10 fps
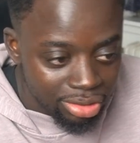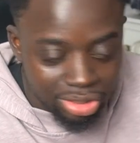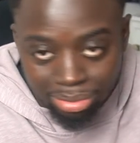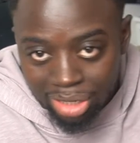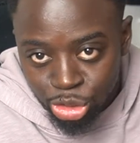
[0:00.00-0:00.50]

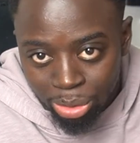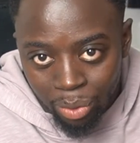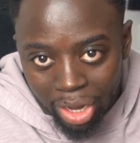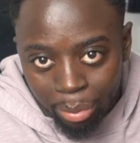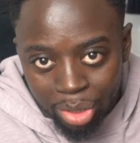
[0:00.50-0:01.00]
sometimes you might
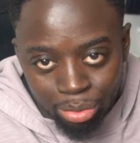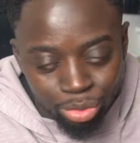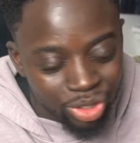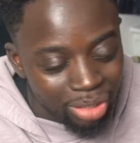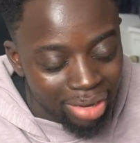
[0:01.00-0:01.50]
wake up in the
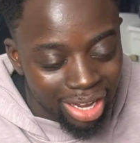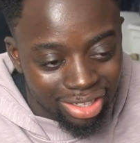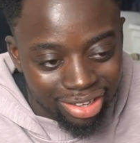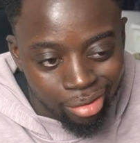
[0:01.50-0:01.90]
morning like,